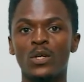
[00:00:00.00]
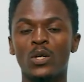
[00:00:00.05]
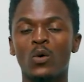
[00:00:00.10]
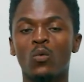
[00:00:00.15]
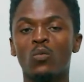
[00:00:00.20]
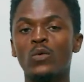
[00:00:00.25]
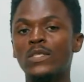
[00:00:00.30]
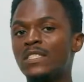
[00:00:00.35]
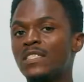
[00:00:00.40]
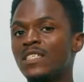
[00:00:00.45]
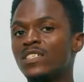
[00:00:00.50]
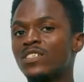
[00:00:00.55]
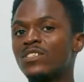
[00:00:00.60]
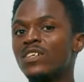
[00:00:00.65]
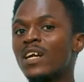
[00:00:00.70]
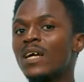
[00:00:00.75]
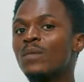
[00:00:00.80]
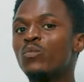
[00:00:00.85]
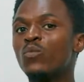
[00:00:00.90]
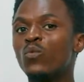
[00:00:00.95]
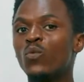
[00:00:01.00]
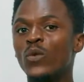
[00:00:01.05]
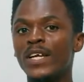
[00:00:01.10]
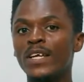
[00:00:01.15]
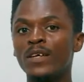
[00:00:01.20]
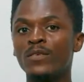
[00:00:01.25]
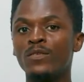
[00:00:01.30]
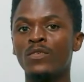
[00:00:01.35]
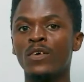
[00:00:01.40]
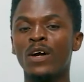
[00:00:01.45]
we describe
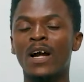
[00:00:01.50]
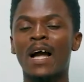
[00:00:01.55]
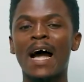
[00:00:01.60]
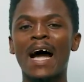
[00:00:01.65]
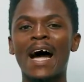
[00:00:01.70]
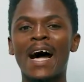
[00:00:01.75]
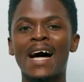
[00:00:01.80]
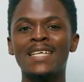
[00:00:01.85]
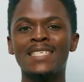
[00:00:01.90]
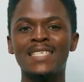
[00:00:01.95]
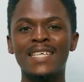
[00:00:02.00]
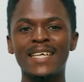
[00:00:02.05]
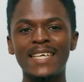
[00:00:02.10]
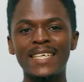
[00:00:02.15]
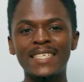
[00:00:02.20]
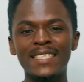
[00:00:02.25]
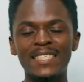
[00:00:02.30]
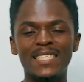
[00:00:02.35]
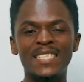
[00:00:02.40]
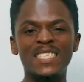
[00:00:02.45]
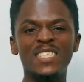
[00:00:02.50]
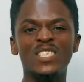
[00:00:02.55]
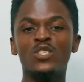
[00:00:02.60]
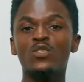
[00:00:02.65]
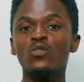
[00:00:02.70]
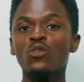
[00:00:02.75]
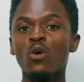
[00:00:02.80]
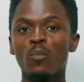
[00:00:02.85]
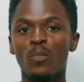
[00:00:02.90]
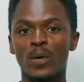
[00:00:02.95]
wave as a
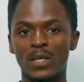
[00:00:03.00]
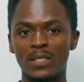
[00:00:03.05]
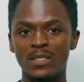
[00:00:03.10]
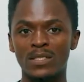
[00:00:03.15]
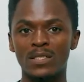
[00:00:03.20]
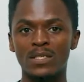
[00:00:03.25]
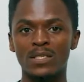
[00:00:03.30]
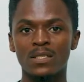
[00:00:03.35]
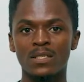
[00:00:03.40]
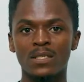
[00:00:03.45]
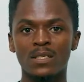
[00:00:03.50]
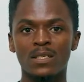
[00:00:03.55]
disturbance